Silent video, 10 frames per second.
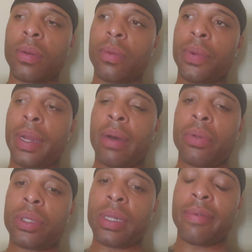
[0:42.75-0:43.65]
when I
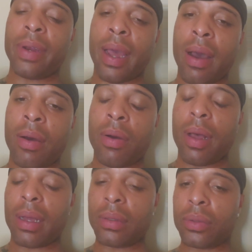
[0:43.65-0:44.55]
was leaving out,
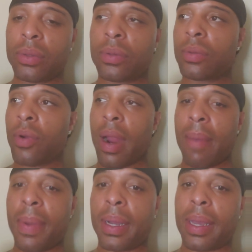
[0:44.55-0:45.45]
I was
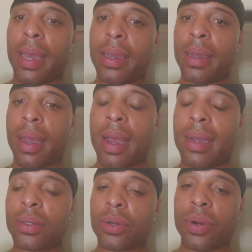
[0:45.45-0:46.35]
grabbed my cake and
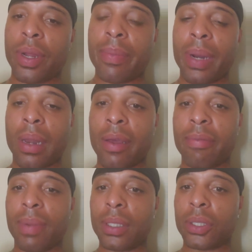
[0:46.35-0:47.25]
ice cream and I left
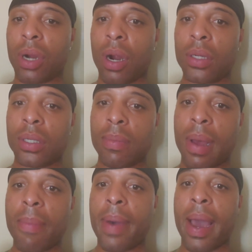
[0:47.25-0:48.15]
my charger and my
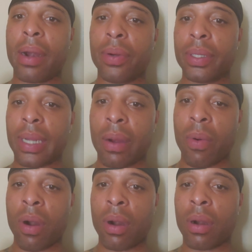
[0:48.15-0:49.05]
batteries at
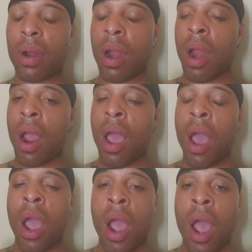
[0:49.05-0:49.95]
work.
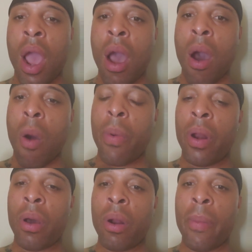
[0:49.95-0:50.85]
Hoping
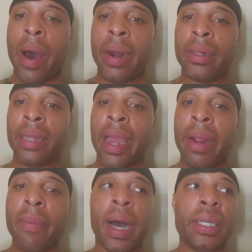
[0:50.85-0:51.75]
nobody
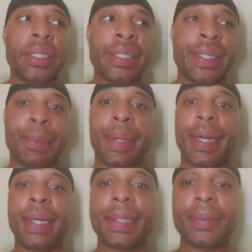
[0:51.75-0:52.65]
take my shit,
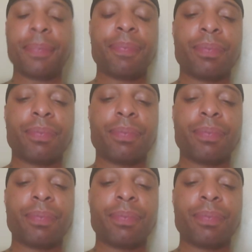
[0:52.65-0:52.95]
man.